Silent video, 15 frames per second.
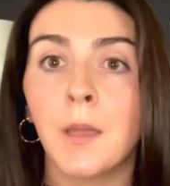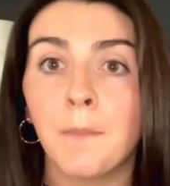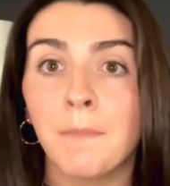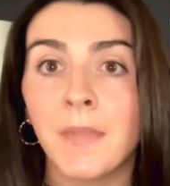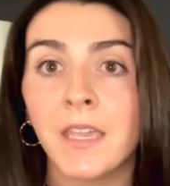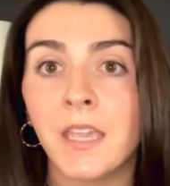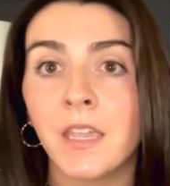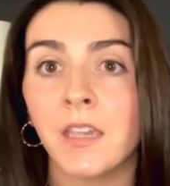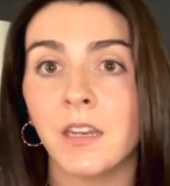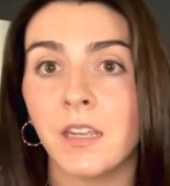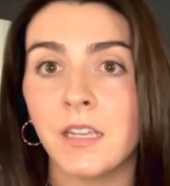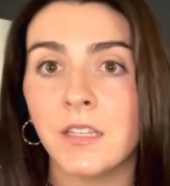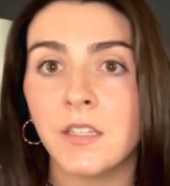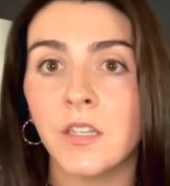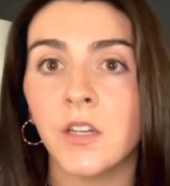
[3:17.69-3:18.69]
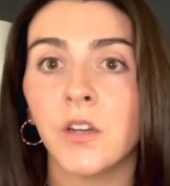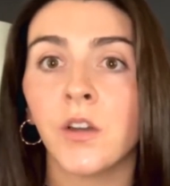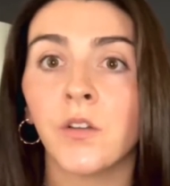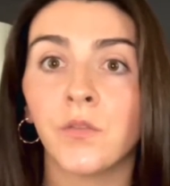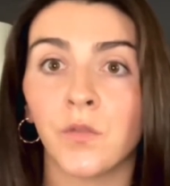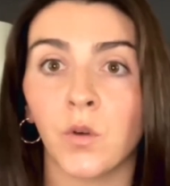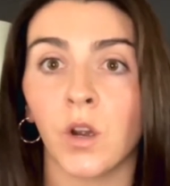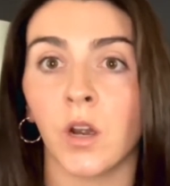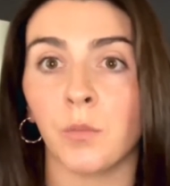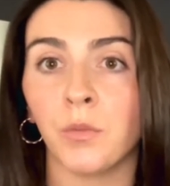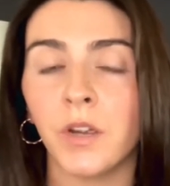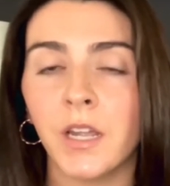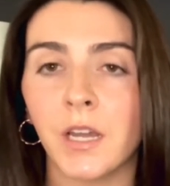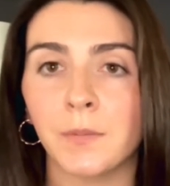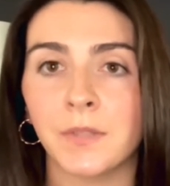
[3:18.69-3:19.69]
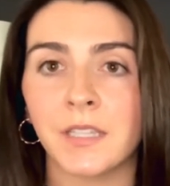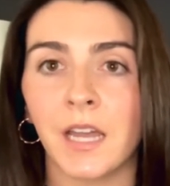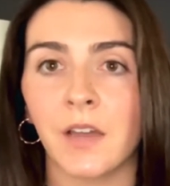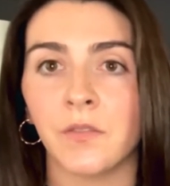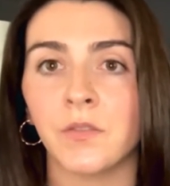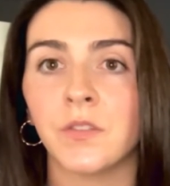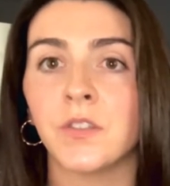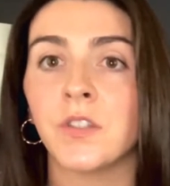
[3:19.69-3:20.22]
making it easier for our pre-op staff